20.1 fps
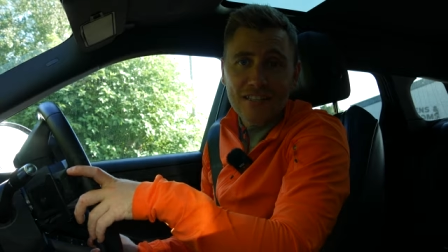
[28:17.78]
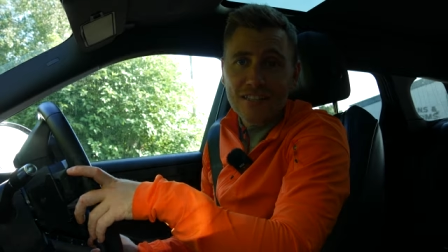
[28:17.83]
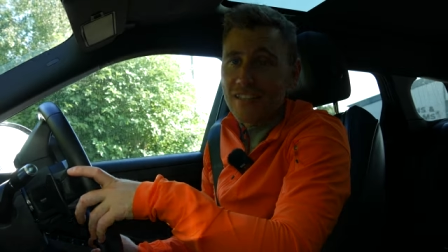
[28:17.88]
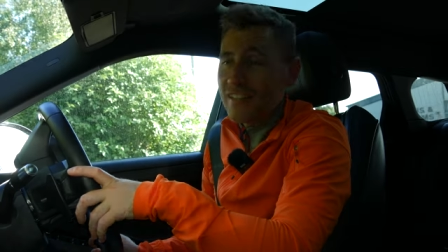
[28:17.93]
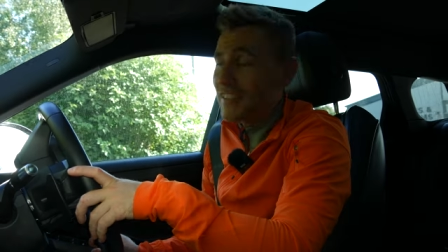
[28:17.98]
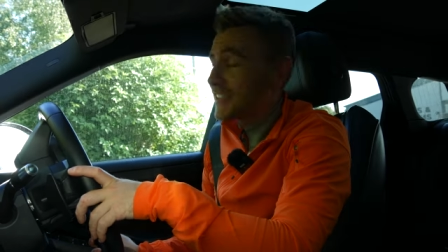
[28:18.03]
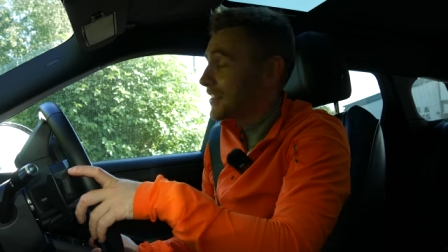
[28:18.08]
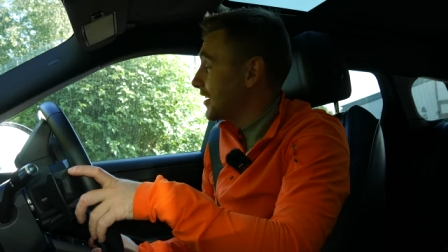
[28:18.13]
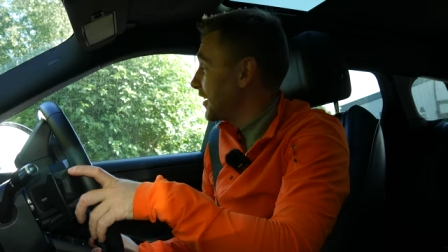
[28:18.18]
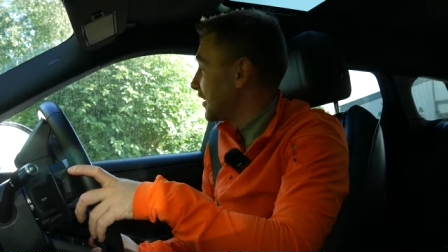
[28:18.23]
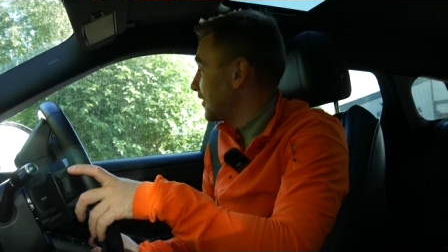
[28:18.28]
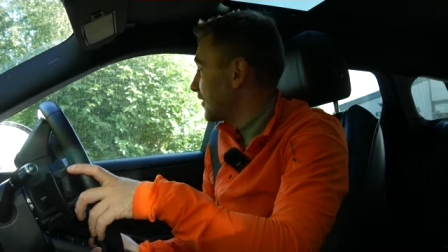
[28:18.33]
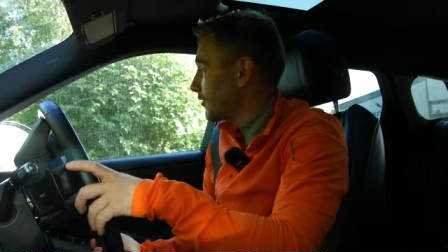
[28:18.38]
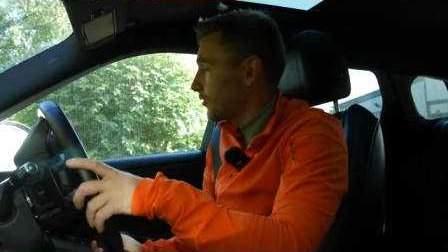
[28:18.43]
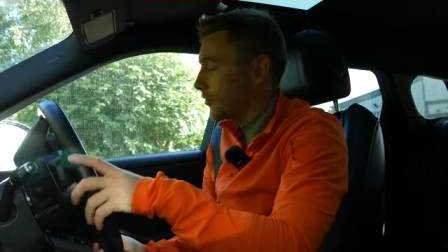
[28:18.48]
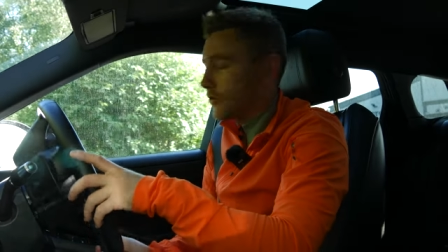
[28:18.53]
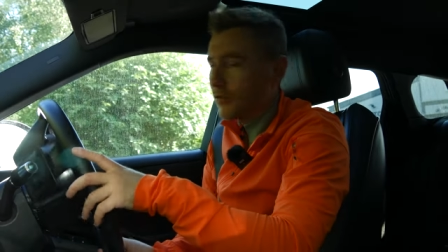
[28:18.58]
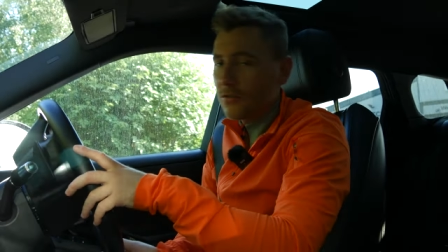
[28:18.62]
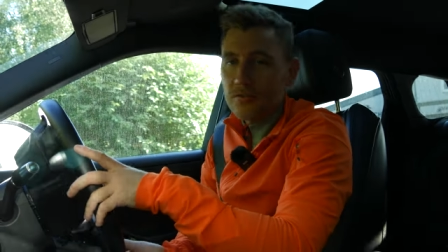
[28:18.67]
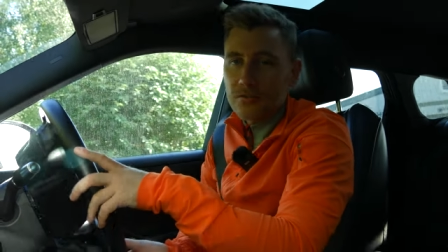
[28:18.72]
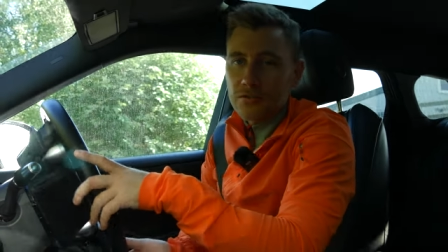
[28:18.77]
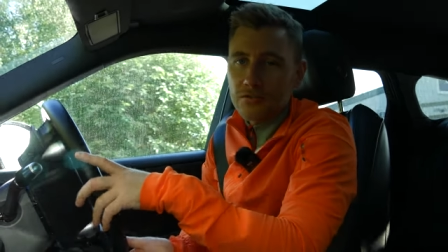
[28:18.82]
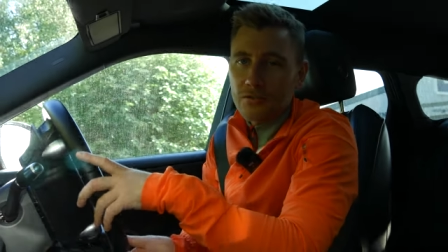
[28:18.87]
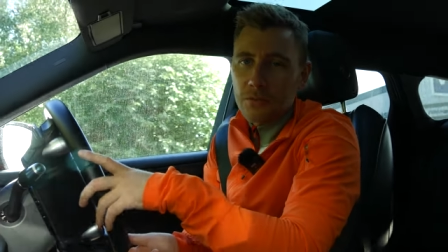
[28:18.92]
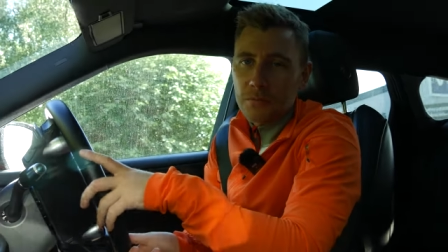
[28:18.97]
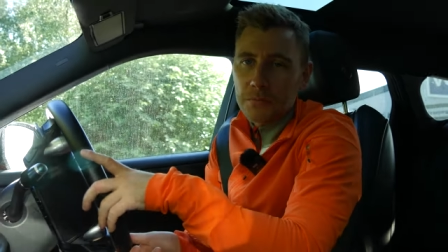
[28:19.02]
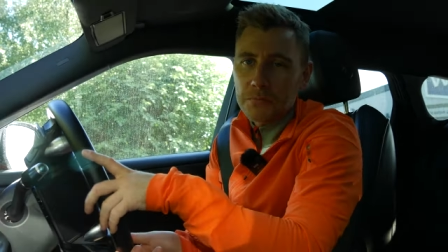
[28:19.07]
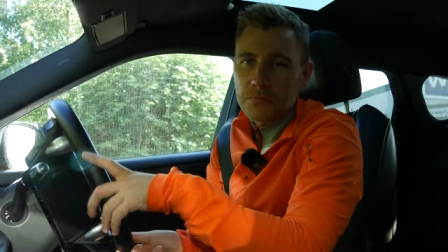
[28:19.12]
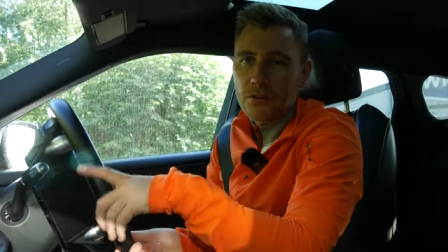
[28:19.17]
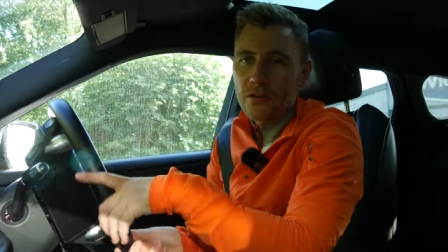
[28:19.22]
skis go, I've got to concentrate
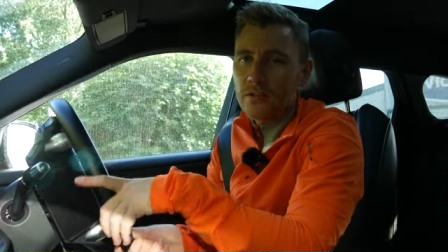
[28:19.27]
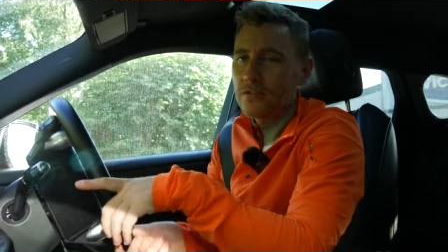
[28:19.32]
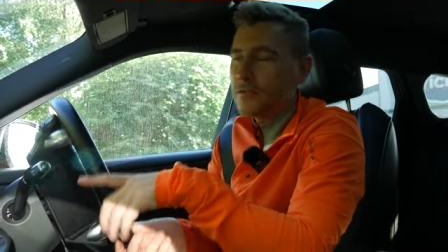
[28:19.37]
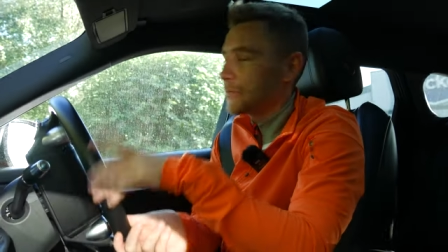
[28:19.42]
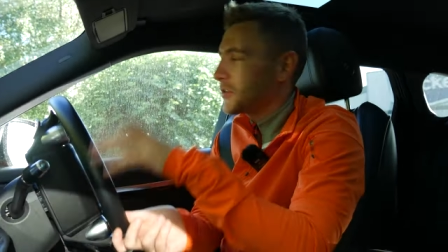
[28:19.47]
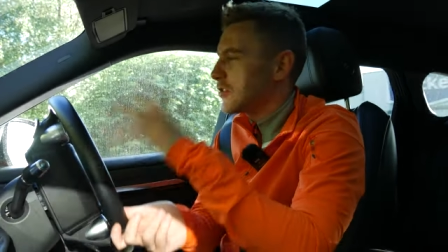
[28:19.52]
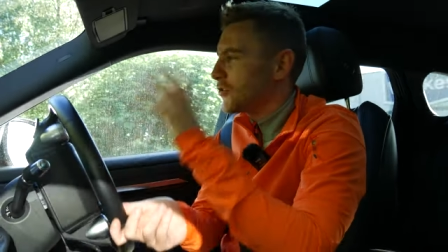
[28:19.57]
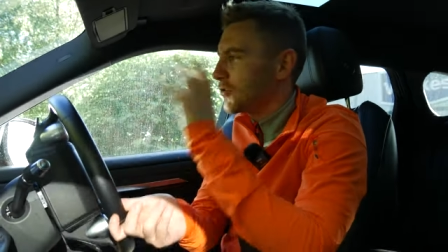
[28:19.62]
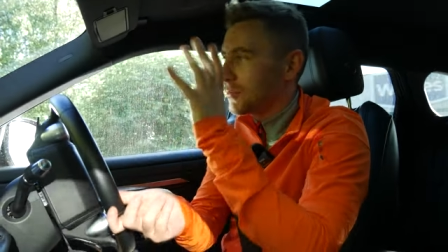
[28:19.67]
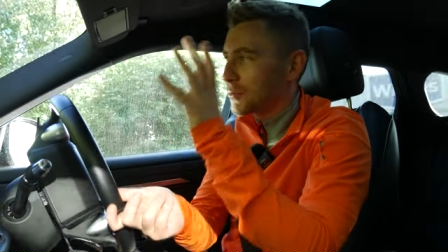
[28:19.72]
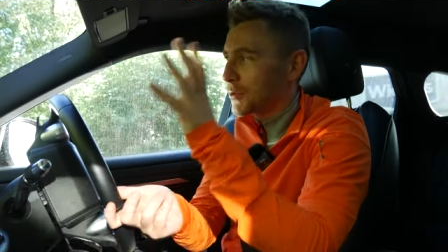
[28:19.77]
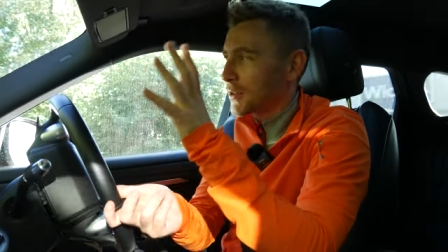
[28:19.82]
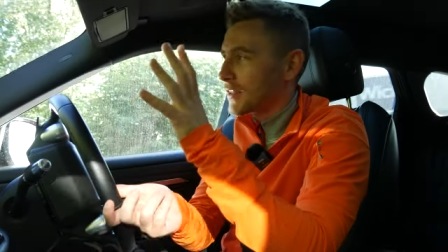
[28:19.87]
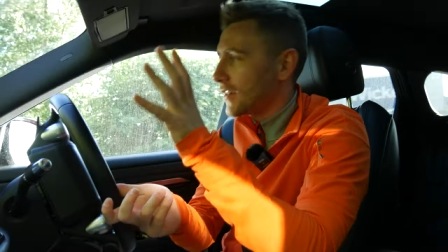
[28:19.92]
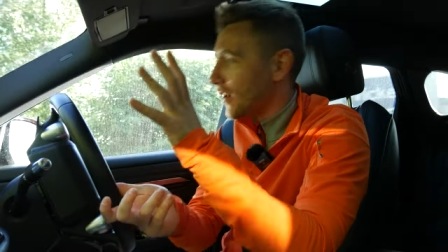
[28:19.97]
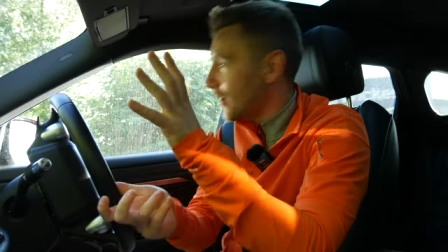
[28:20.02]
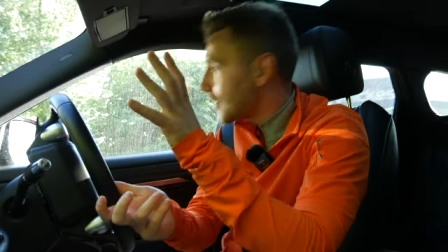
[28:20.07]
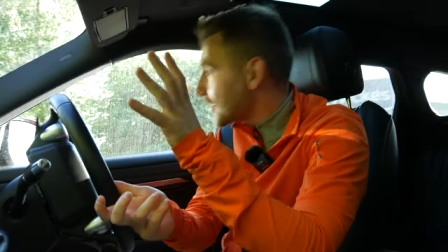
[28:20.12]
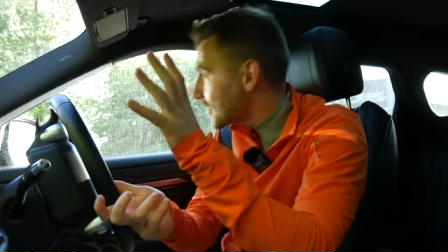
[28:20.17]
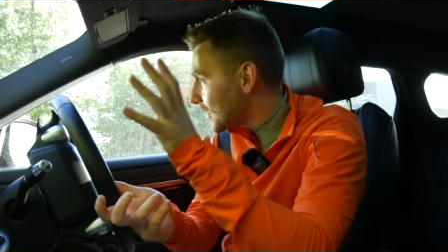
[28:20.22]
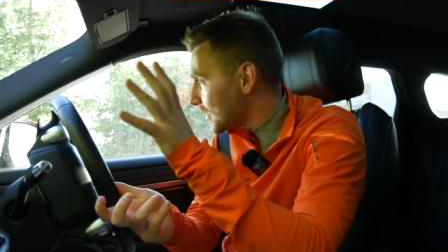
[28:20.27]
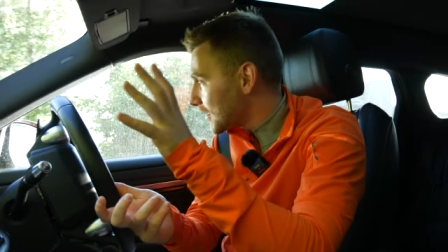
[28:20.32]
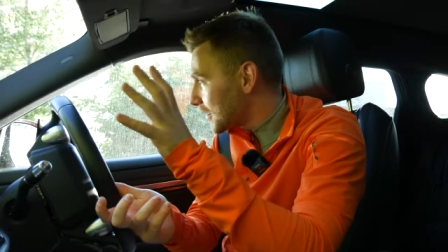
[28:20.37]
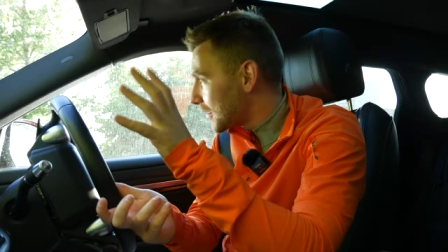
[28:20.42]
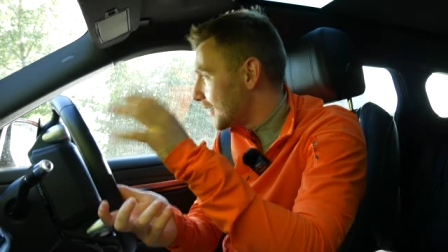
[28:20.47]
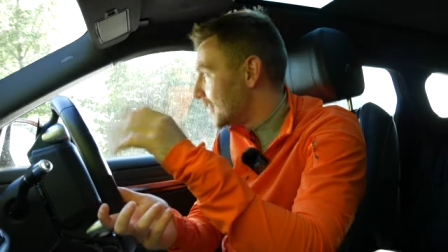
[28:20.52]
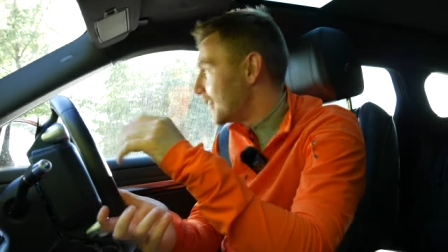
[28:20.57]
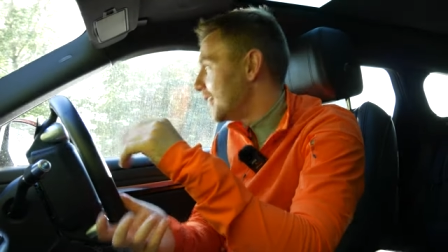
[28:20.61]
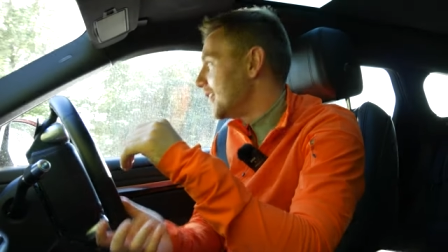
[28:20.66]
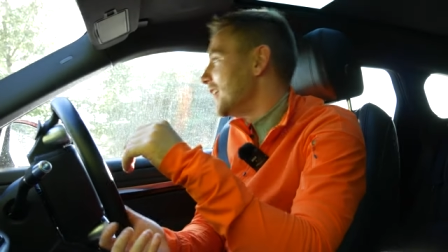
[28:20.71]
when I'm driving, I'm super excited.
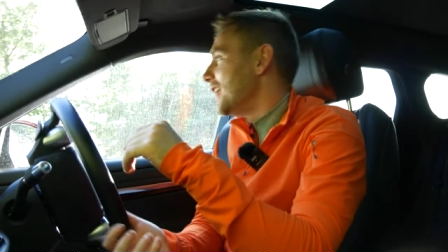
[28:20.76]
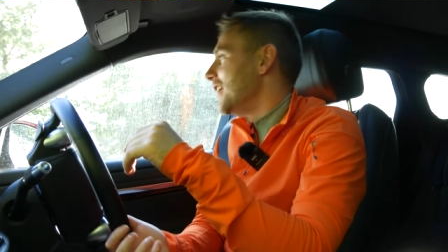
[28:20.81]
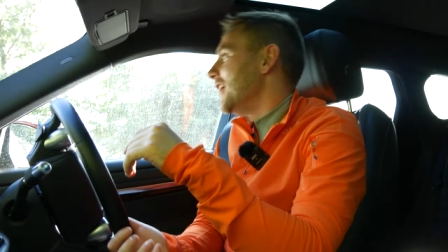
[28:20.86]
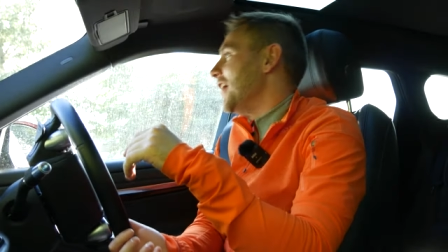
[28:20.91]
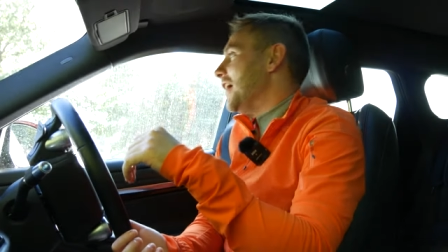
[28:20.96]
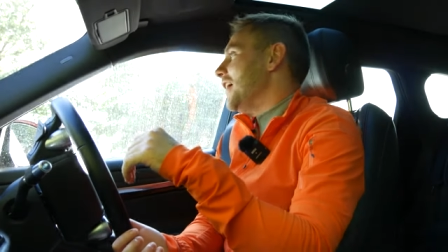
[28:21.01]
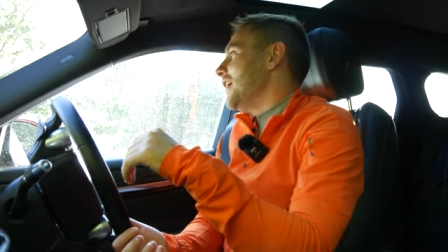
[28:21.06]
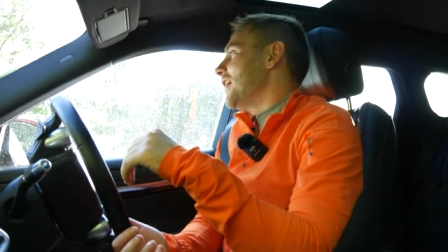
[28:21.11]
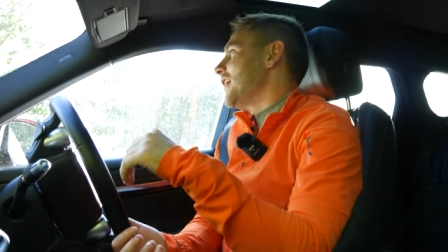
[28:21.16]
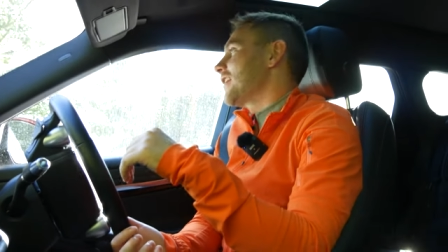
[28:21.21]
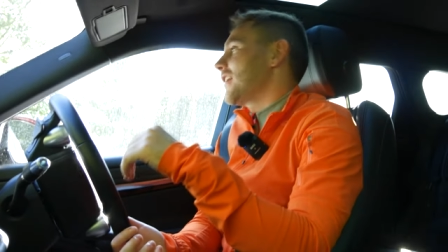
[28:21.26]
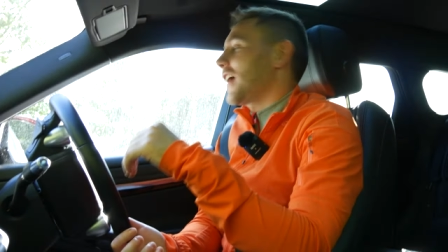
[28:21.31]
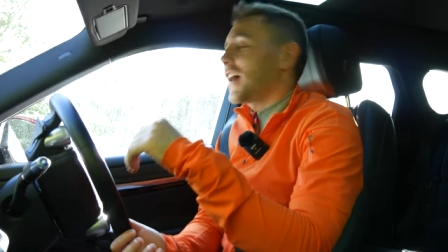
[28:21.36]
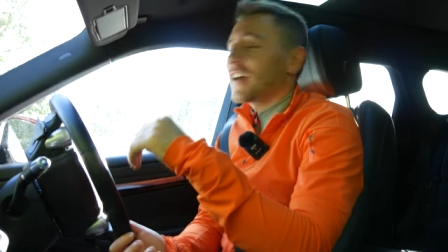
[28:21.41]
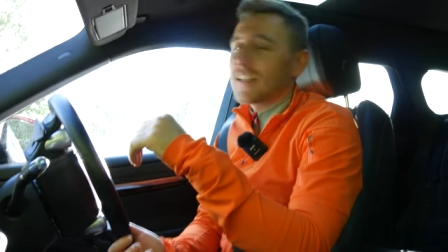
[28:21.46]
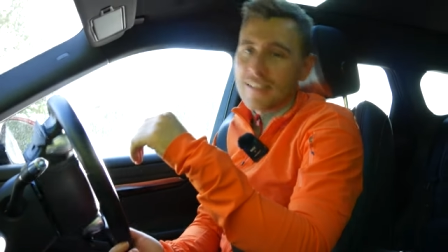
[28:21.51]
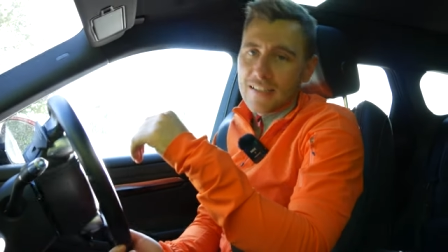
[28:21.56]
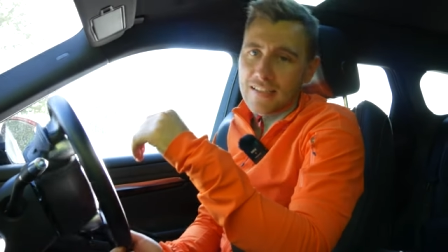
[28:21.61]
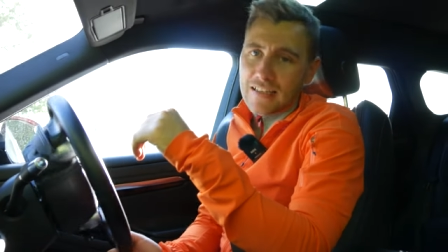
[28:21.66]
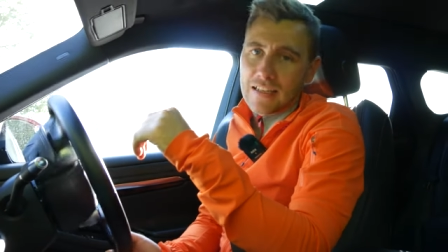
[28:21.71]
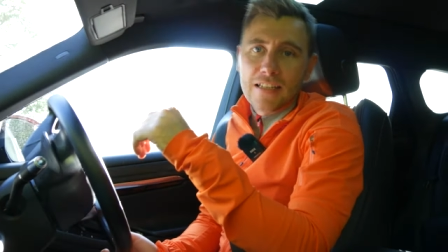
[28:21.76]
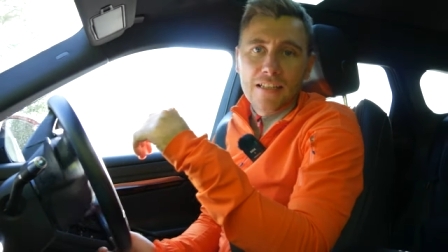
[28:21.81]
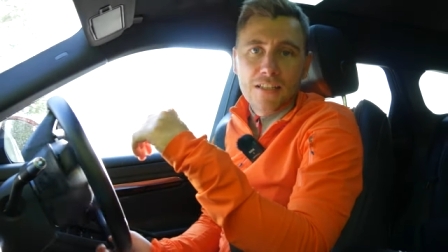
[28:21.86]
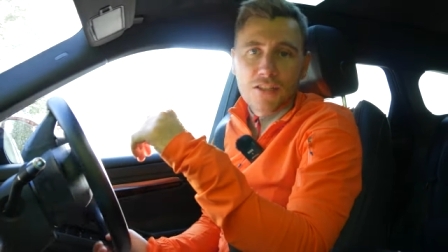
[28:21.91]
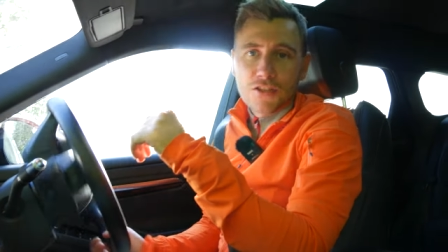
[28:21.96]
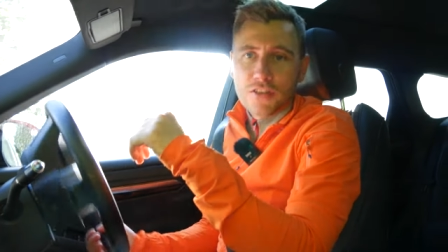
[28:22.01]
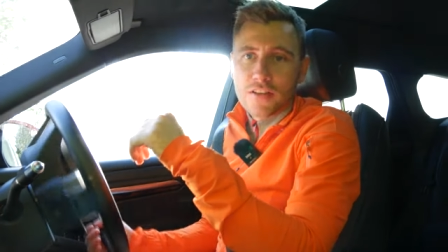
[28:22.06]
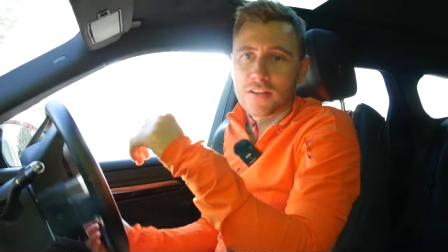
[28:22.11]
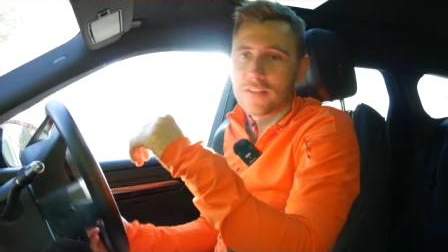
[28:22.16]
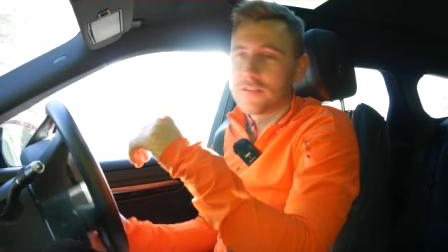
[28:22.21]
That is as clean
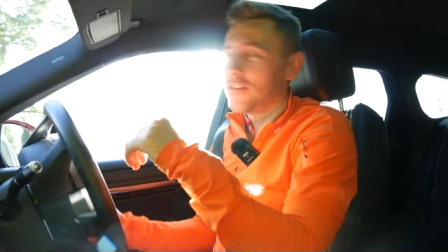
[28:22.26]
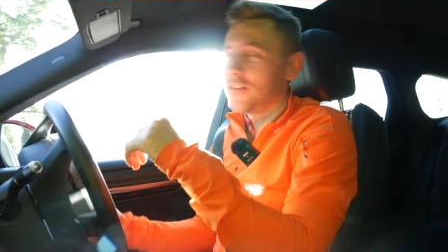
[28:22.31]
as you're going to